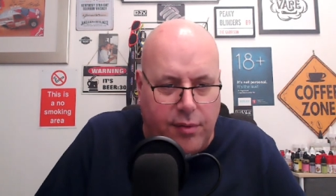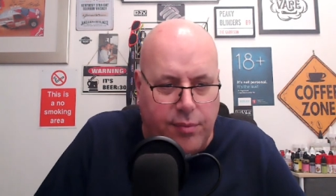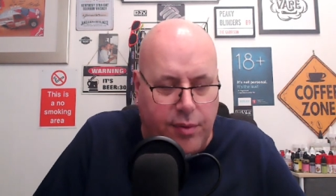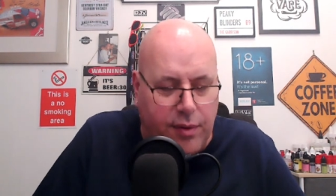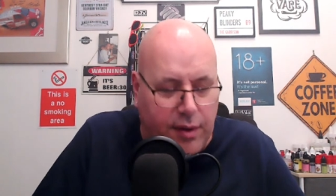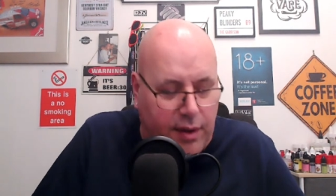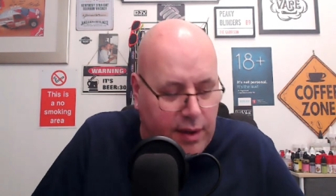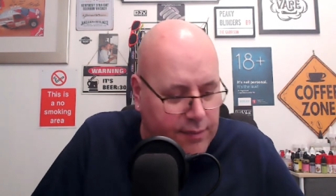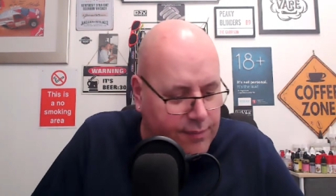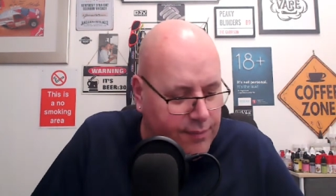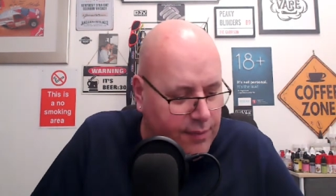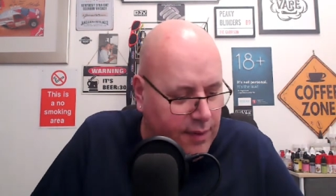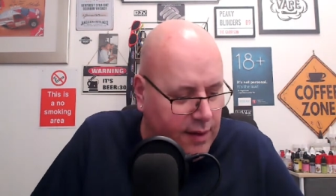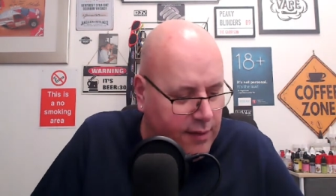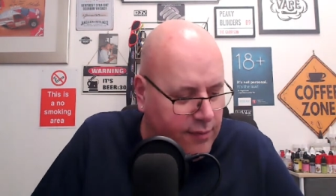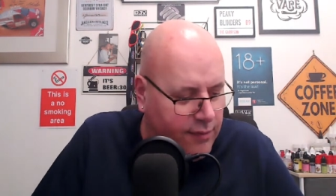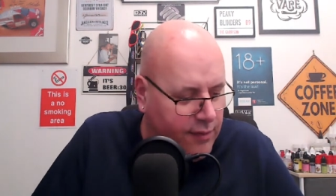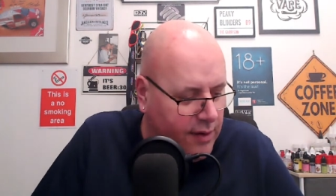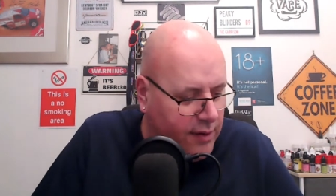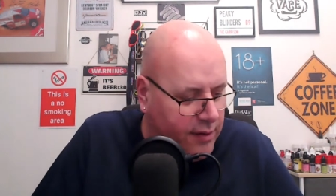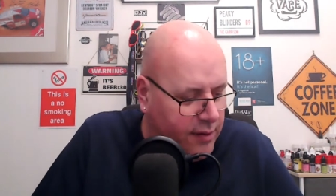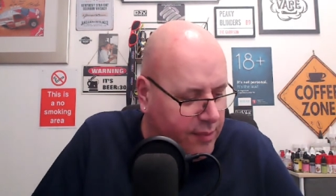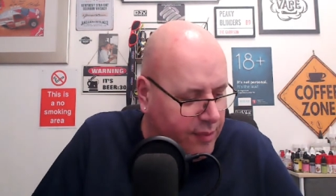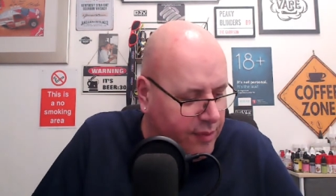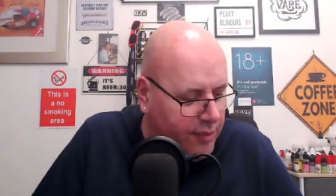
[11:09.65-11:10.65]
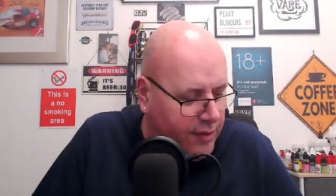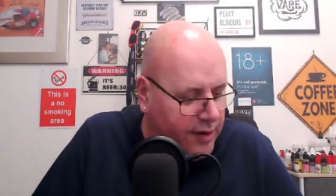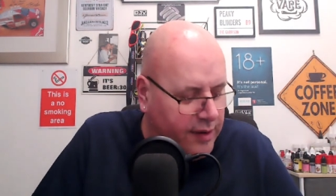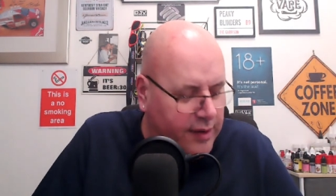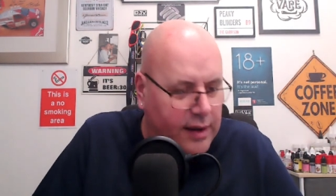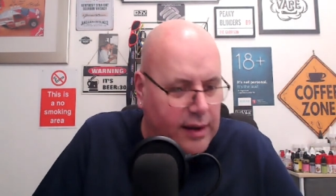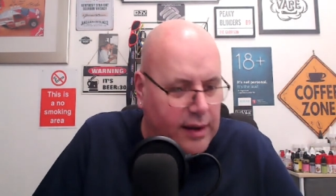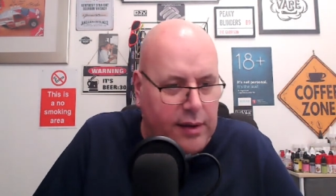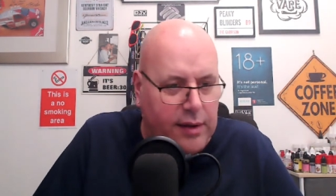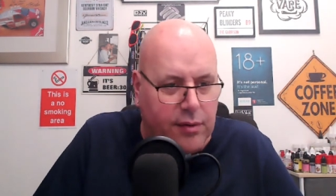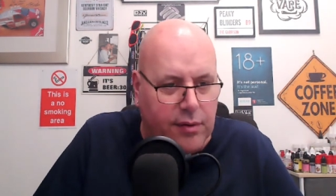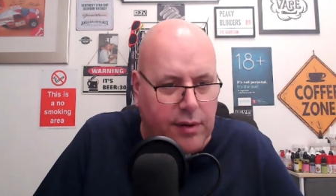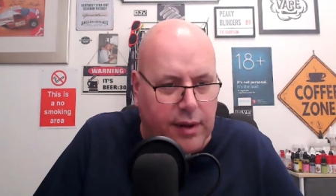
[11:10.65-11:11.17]
but I found a
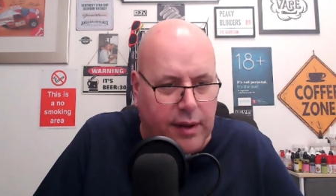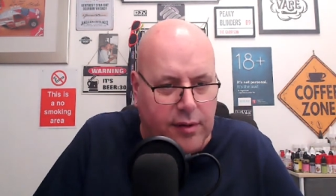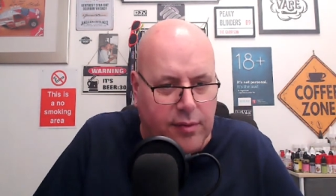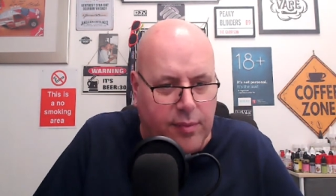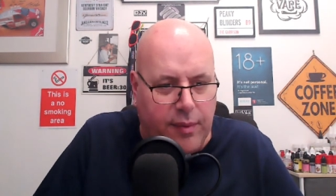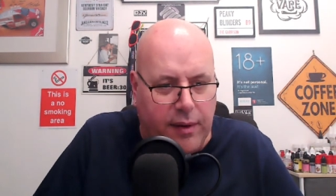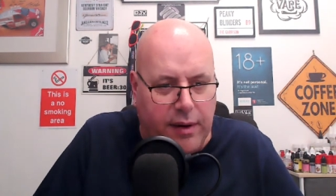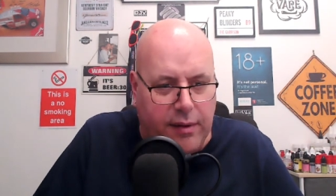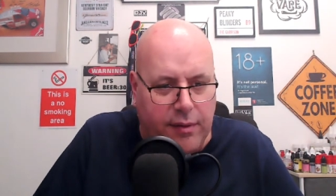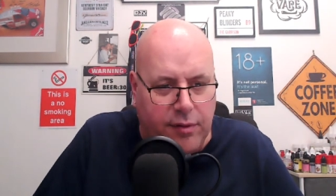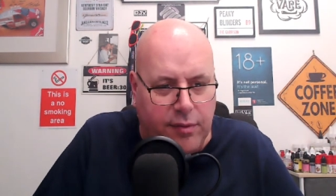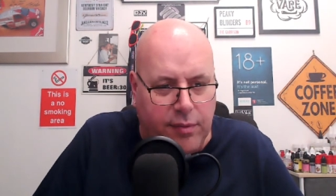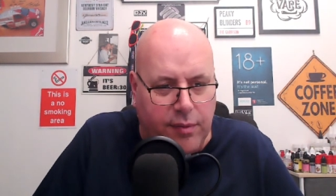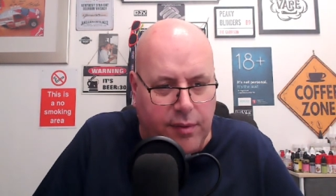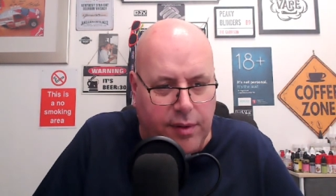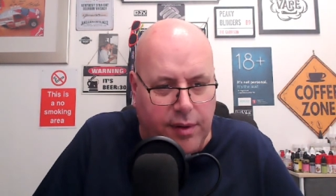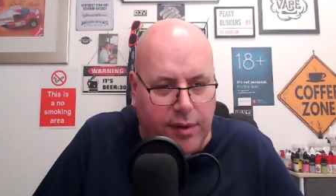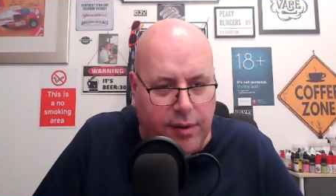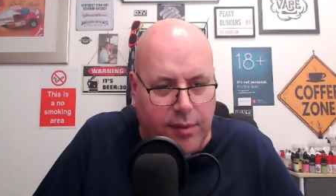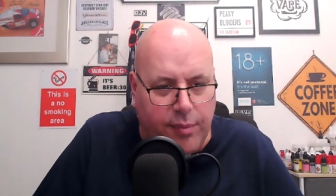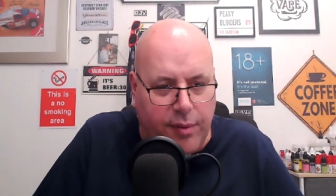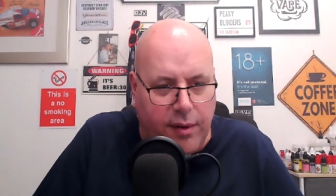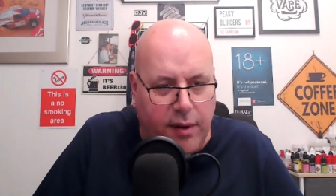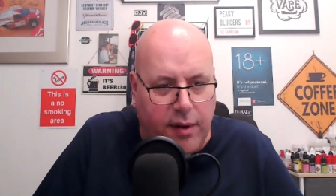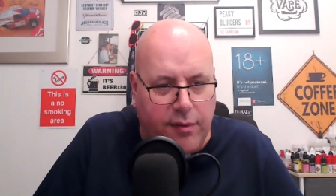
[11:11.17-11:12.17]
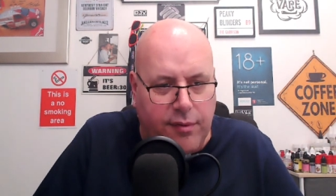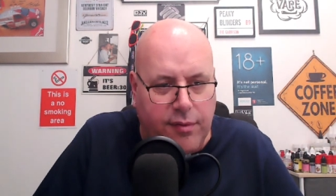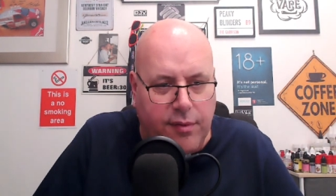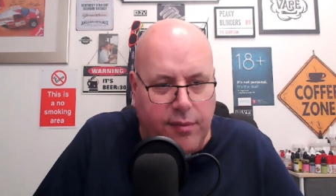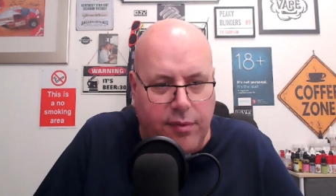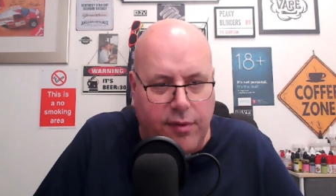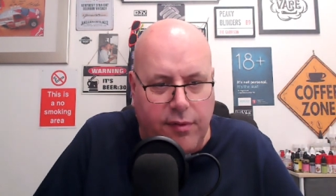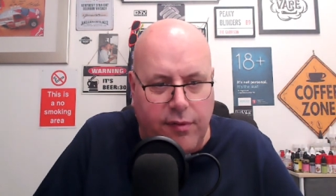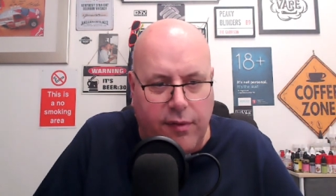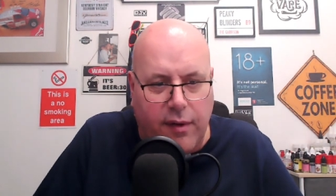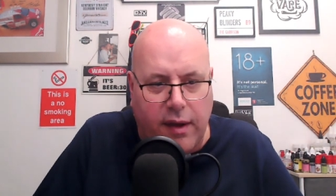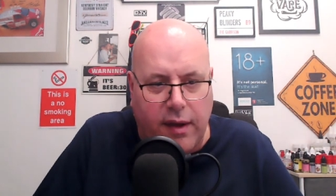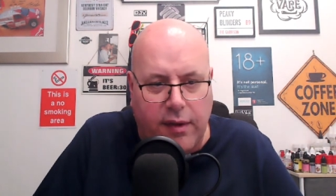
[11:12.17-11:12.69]
particularly good experience with it, apart from
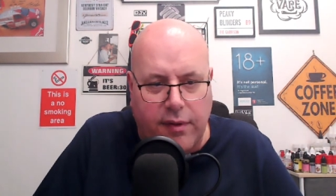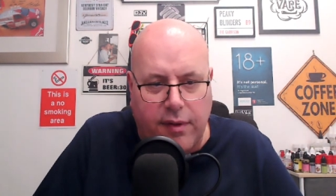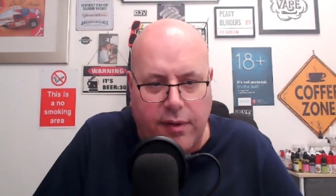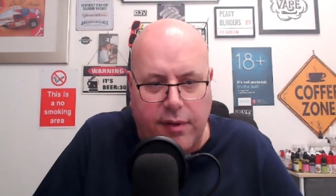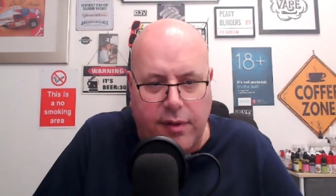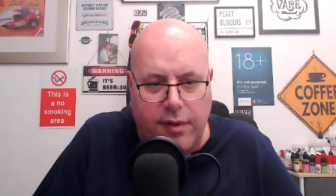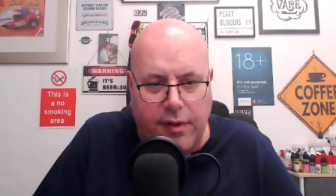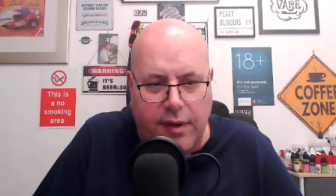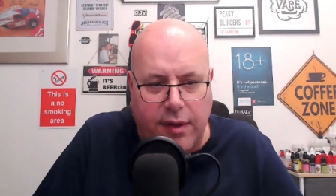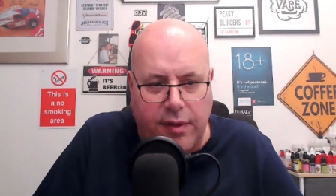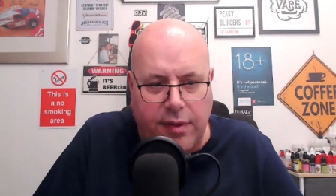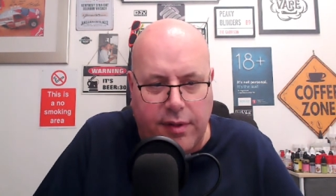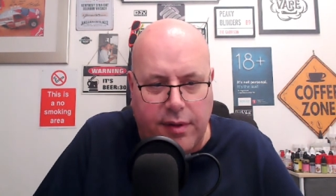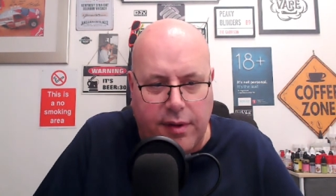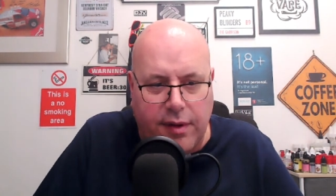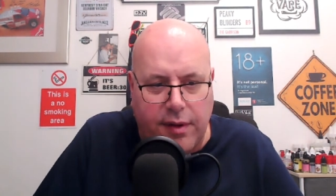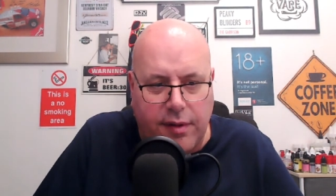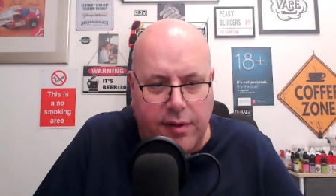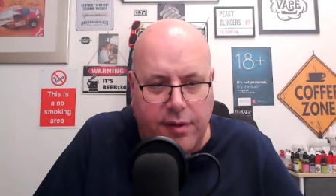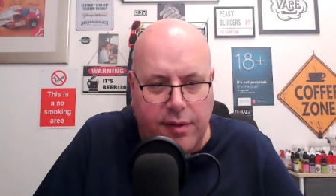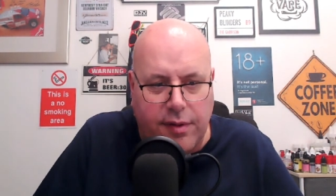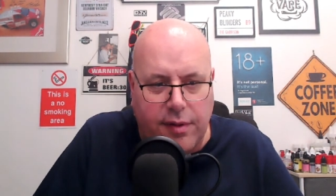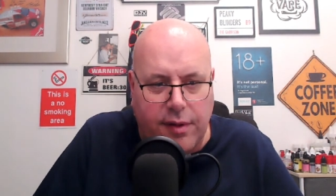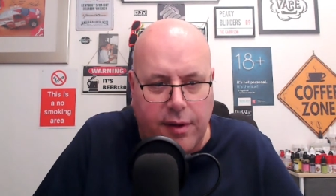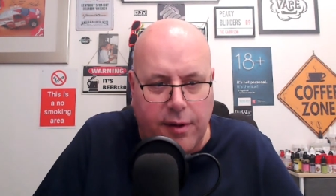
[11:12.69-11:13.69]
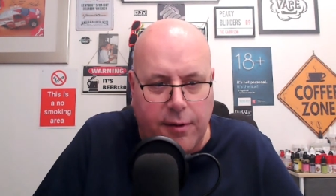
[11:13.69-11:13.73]
the fact that they sent it.